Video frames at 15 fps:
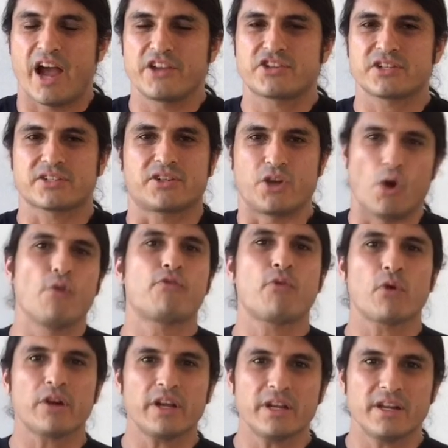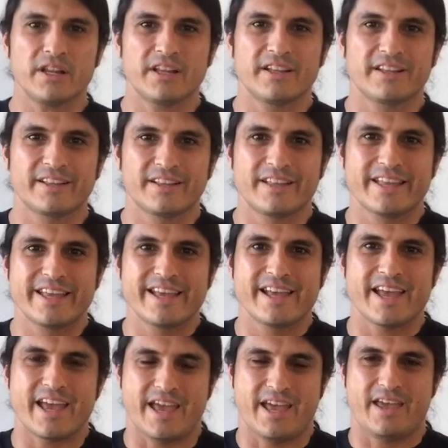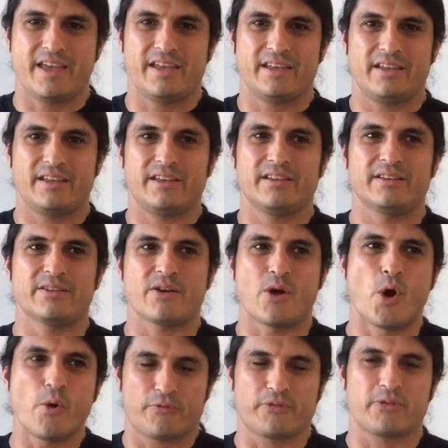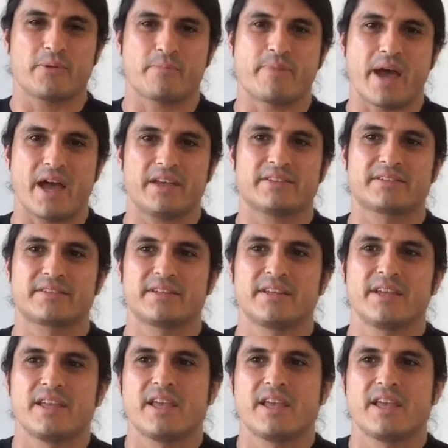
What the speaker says: I just go for it and hope for the best.